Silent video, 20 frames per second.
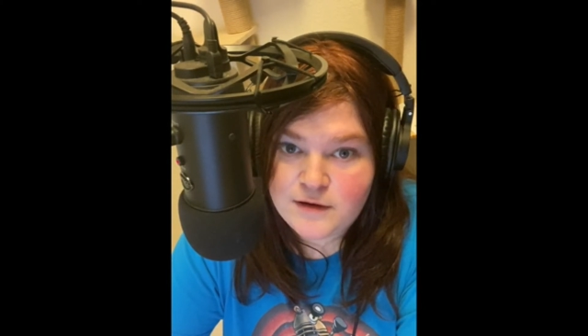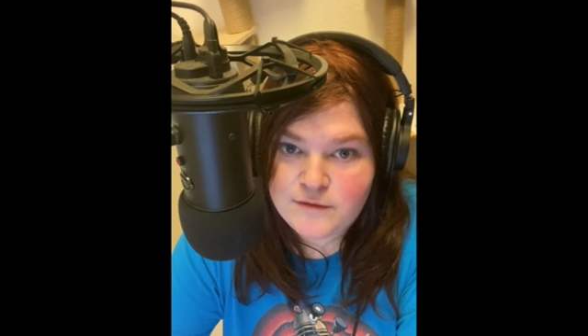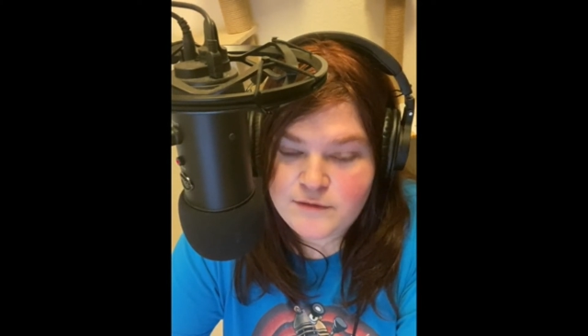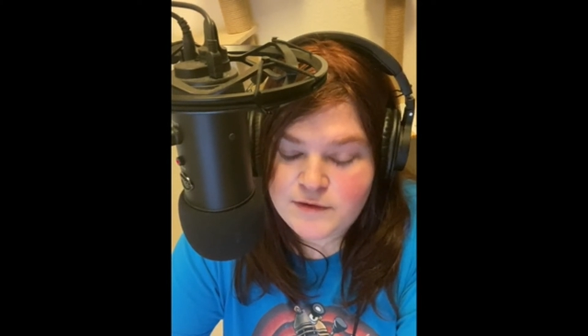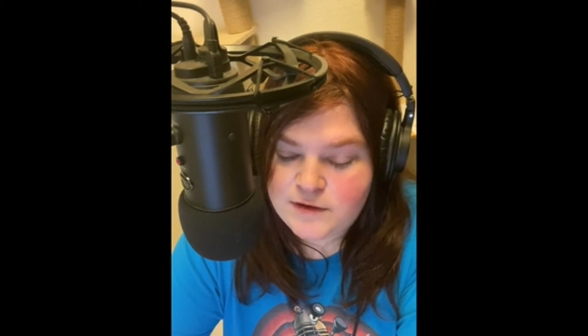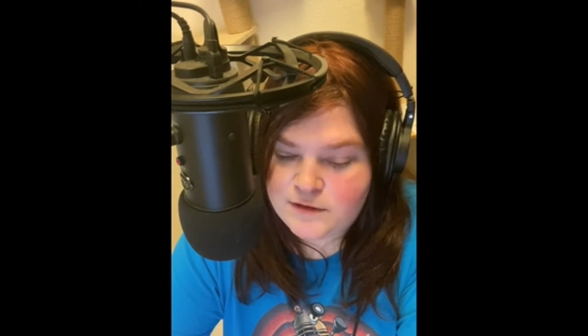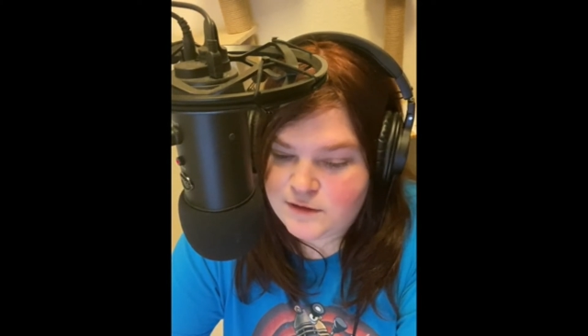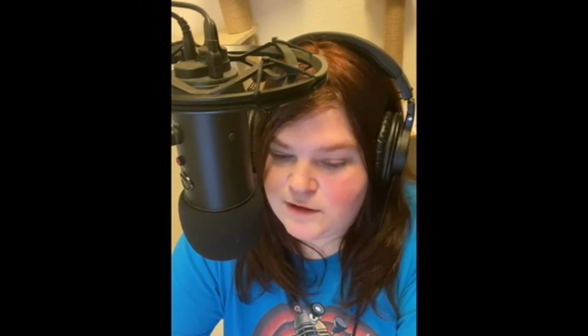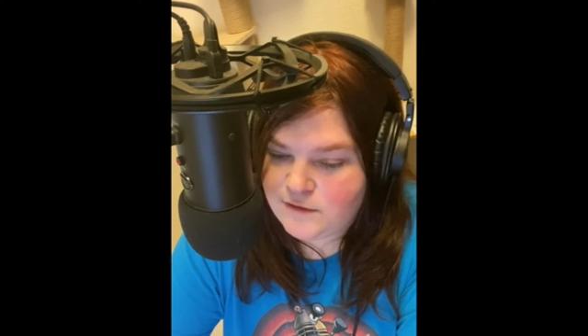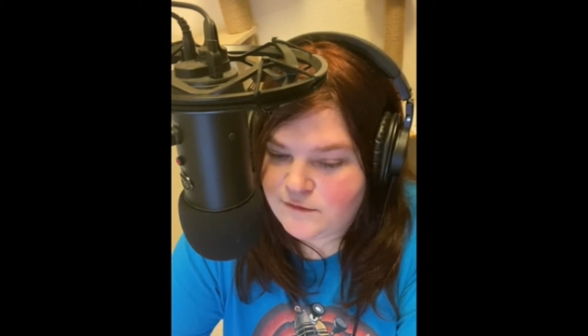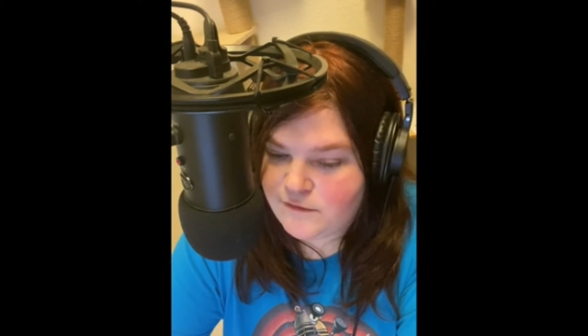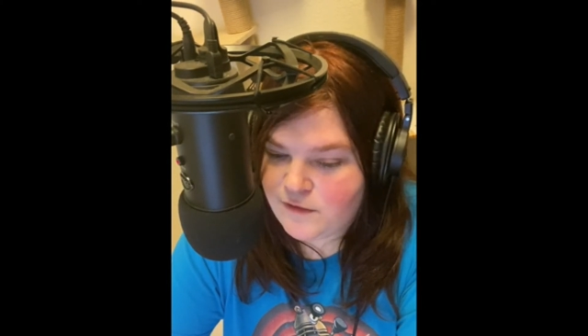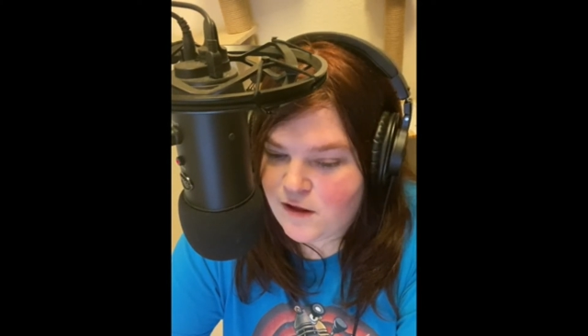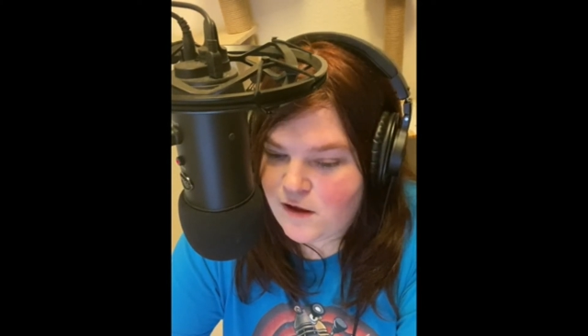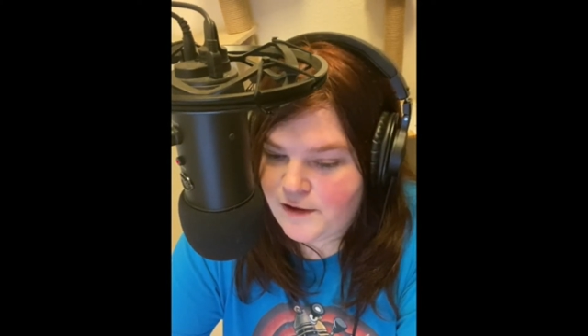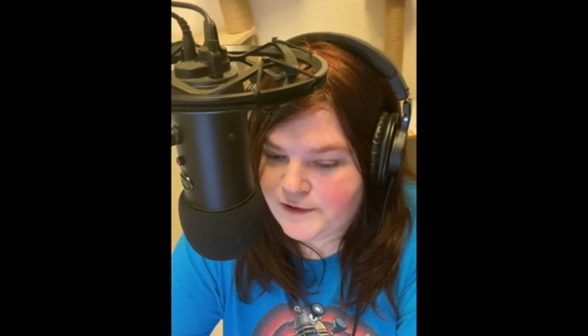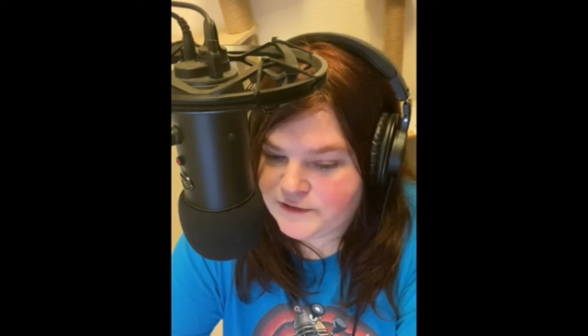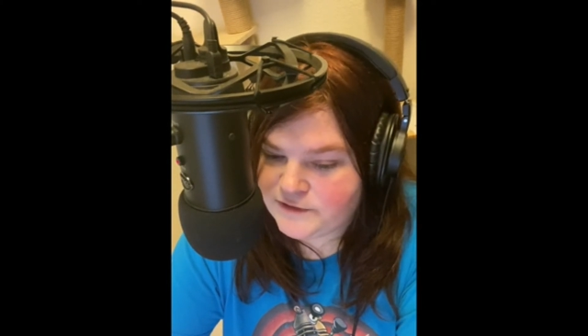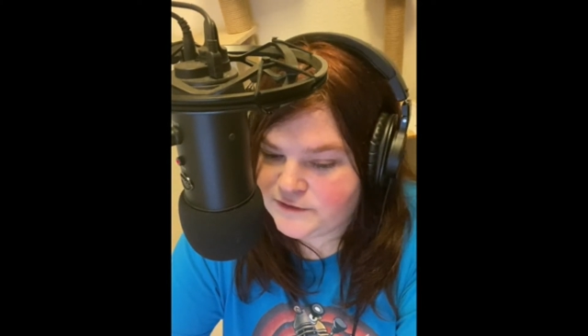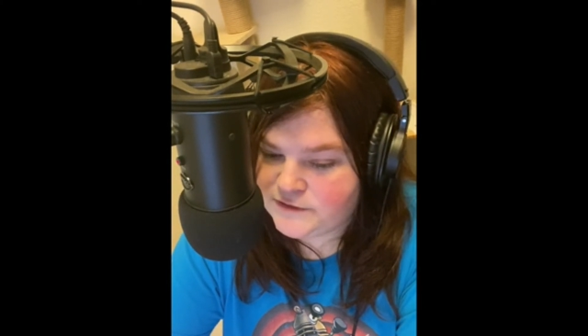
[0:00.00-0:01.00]
definitely
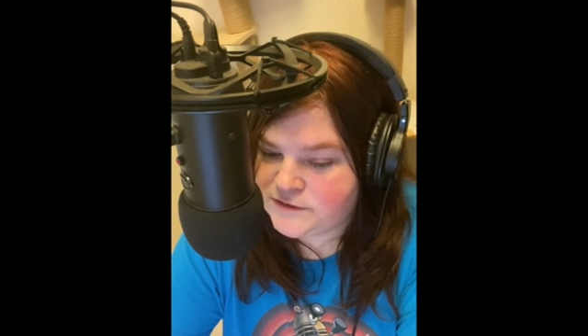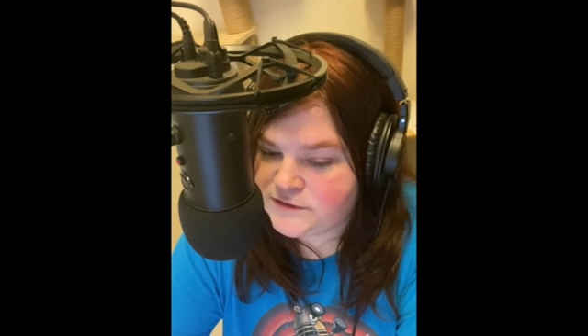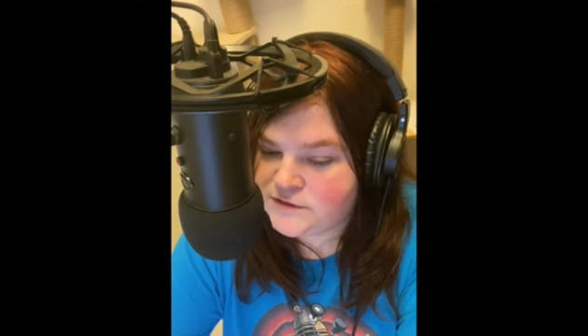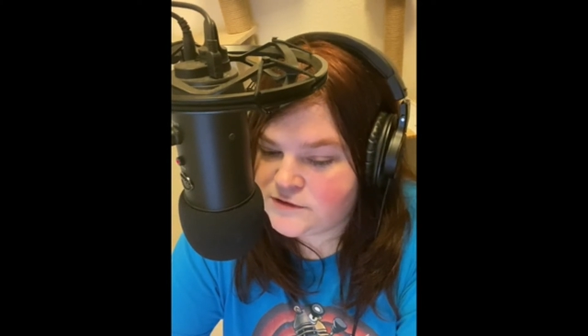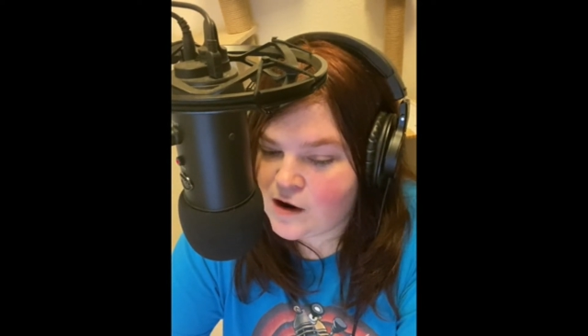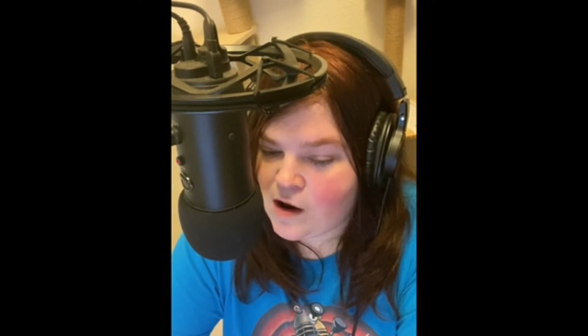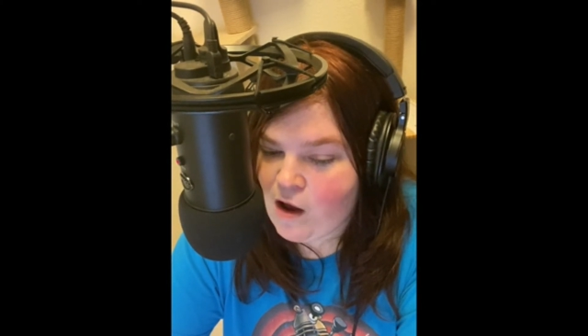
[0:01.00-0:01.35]
floss.